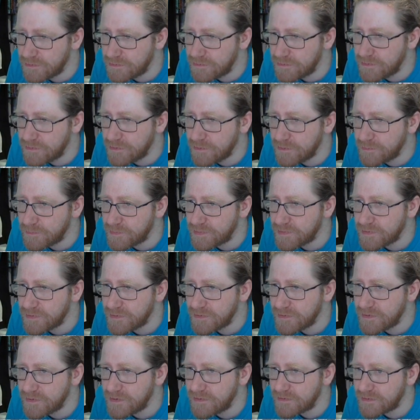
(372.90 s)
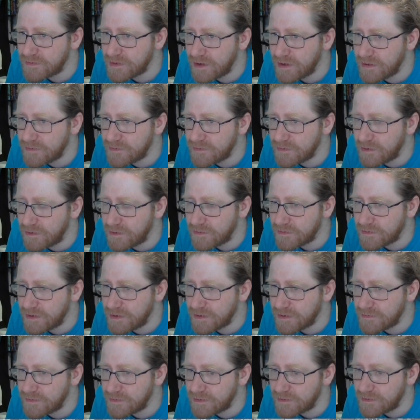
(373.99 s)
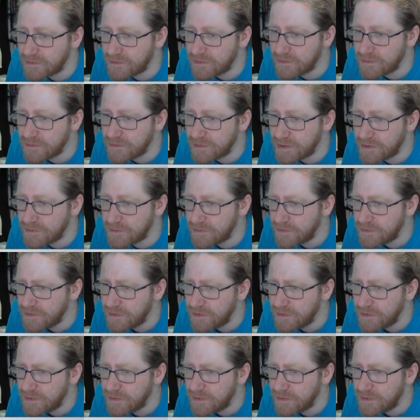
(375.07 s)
Derp, these guys aren't getting color here.